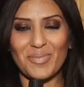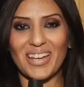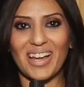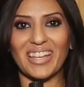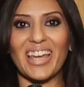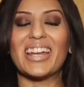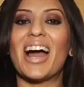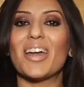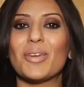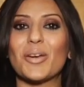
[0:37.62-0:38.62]
Manelli, and
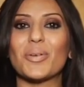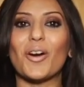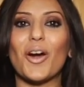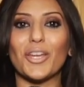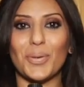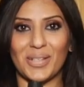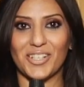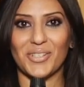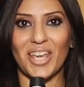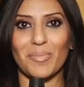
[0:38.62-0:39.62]
I'm here with RU
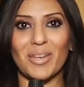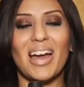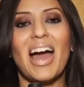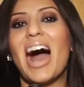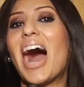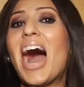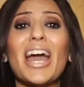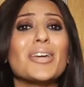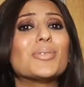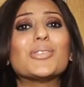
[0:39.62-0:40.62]
Entertainment.
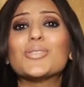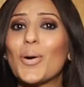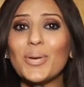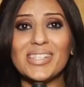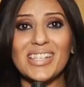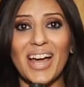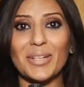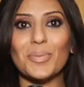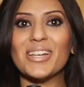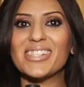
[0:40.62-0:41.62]
I am so
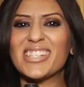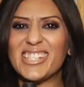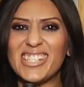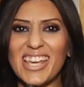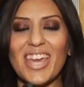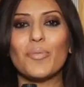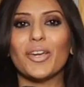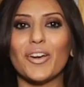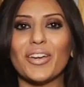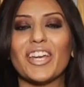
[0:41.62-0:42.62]
excited because today
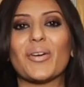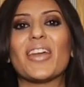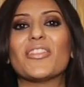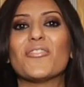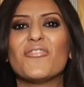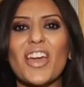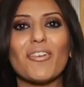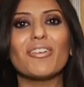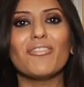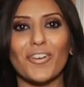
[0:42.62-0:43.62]
we are here at the
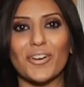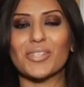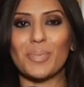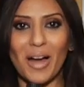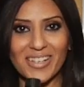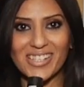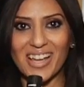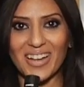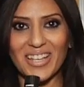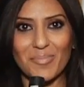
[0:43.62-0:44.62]
very first
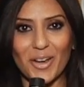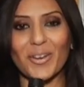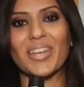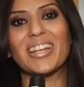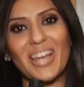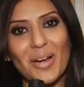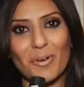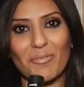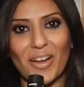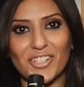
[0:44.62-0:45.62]
Pakistani American Young
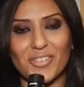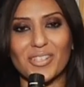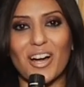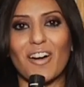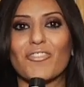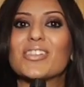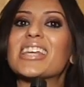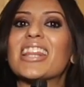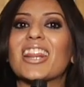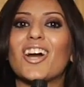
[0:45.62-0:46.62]
Professionals Conference
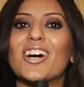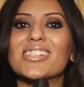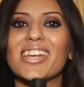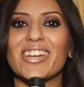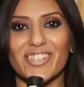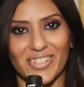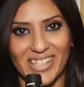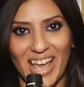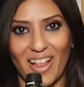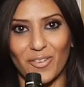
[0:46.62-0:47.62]
in Los
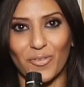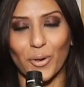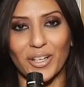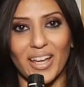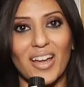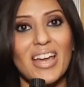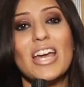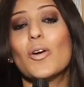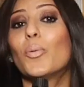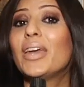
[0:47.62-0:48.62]
Angeles, California.
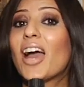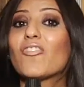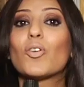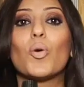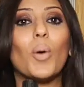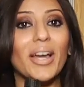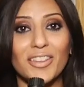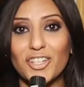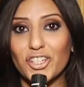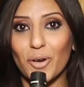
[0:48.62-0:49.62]
We have
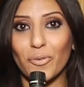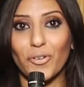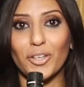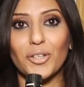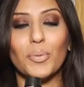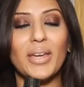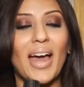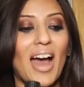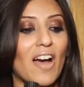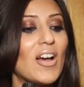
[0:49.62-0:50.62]
quite the show for you. We
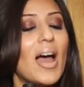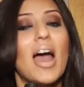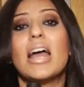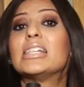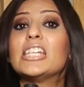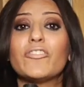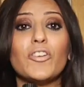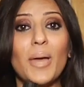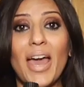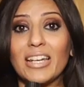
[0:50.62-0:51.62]
have
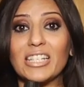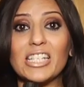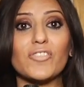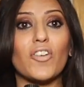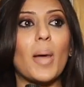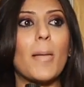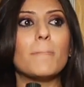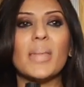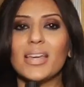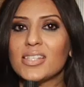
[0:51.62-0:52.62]
different panelists from
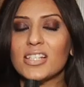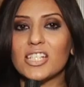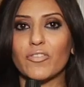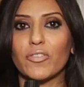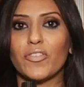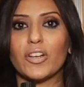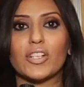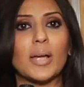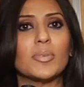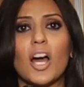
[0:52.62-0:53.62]
amazing different
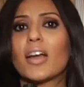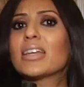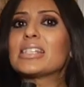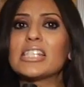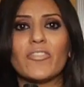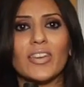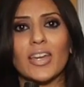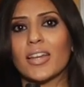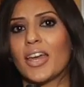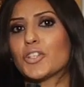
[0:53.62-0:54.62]
fields. I'm talking civic
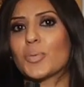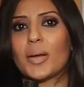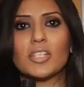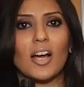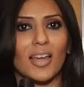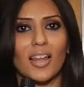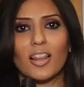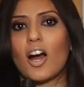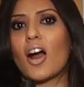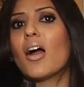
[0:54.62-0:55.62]
engagement, I'm talking
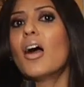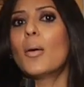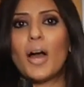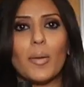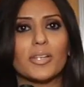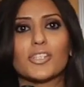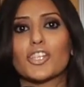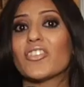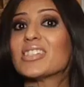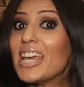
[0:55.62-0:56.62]
law, public
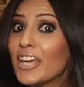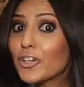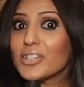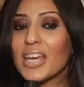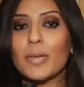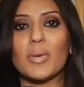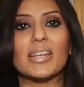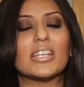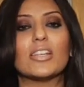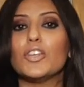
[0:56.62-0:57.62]
service,
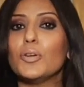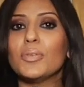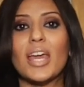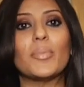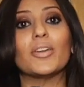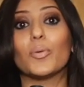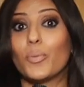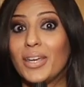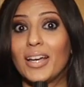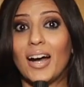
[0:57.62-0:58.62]
entertainment, you name it,
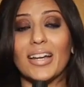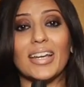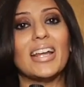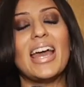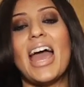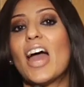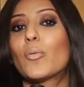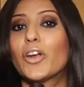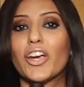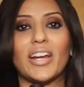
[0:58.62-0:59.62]
we got it.
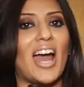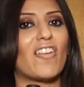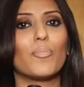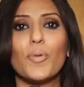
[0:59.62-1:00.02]
And we are gonna have